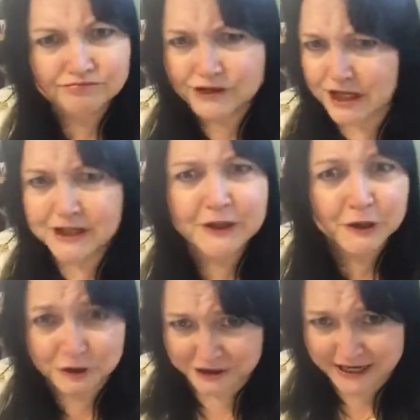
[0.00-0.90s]
10
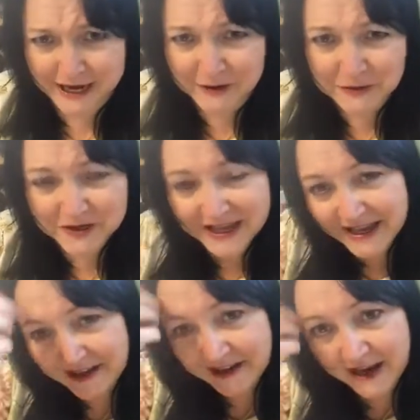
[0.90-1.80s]
years now,
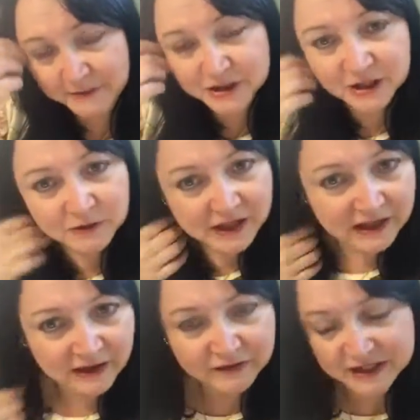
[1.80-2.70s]
and I absolutely
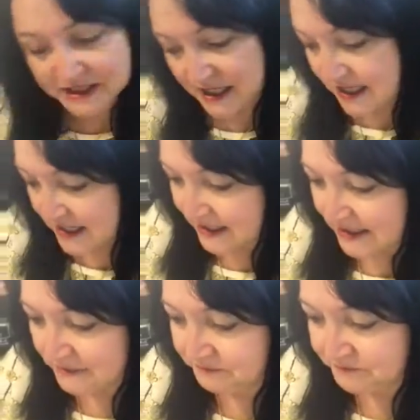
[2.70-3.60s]
love it.
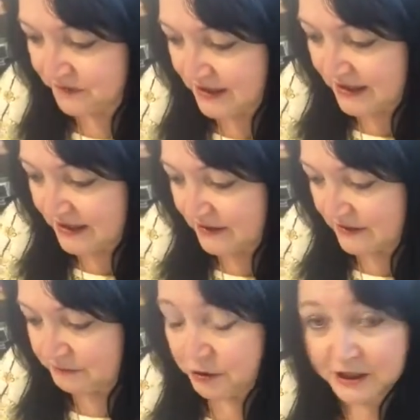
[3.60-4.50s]

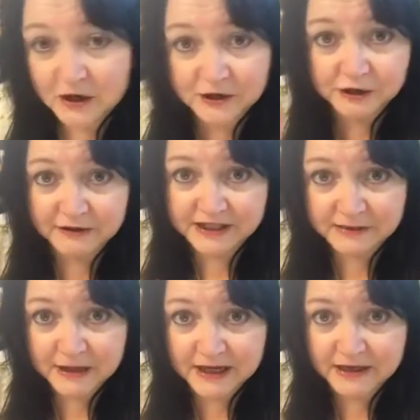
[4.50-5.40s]
Put it on your
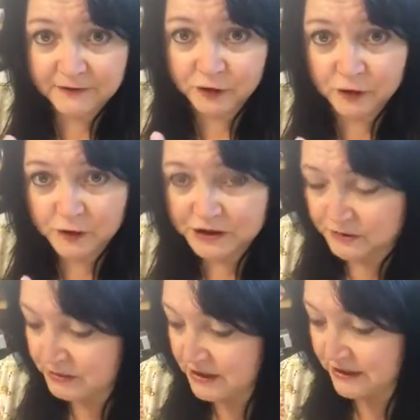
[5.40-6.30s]
resume. If you're going to
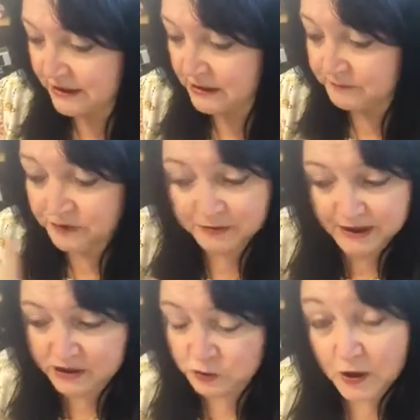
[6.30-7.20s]
be there, you
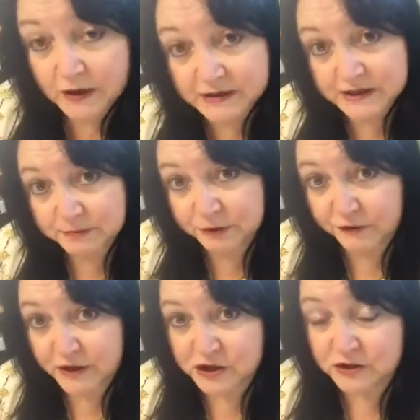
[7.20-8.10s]
might as well. It's a
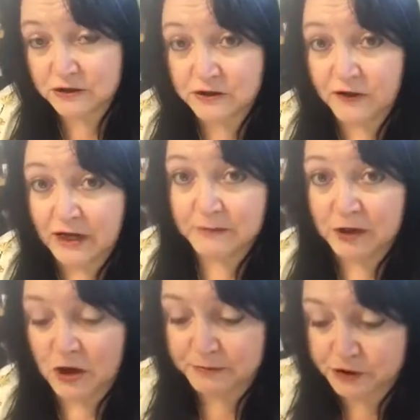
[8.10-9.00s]
professional
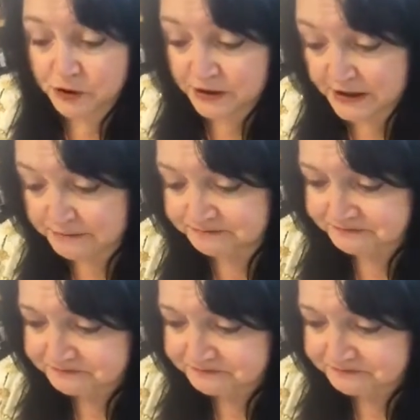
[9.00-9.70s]
development opportunity.